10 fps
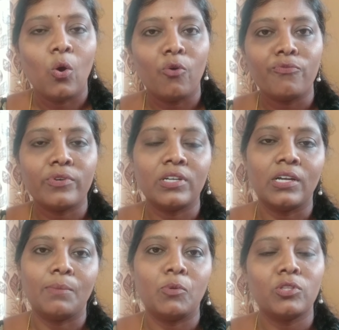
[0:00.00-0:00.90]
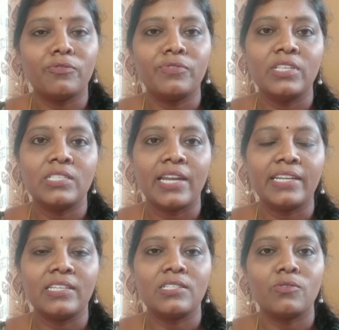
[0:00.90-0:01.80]
Hope both of these
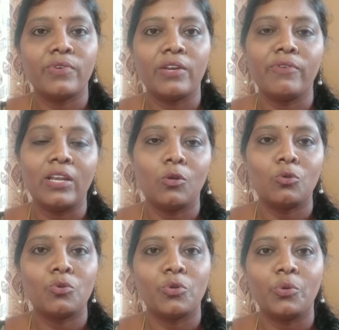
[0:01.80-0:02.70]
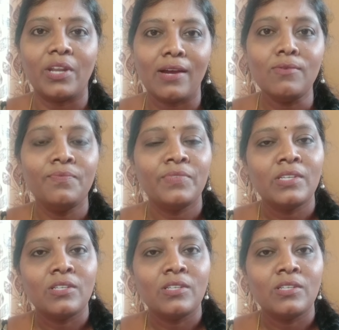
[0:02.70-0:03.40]
writers were well known to you now.